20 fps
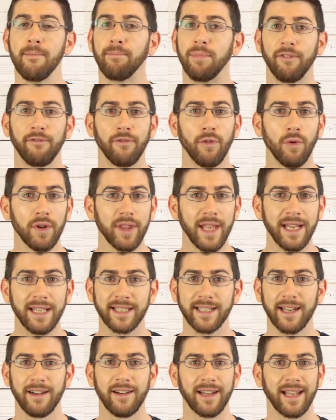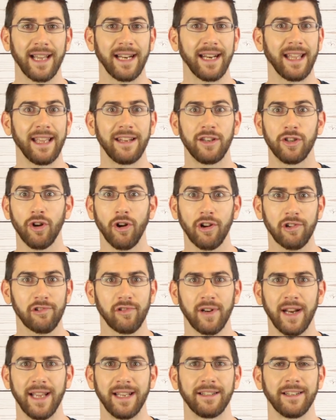Before they start getting
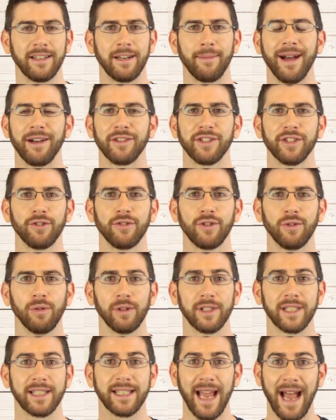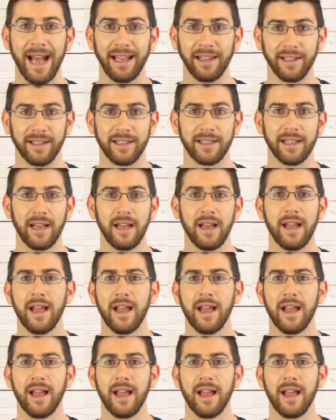indoctrinated about so called talent,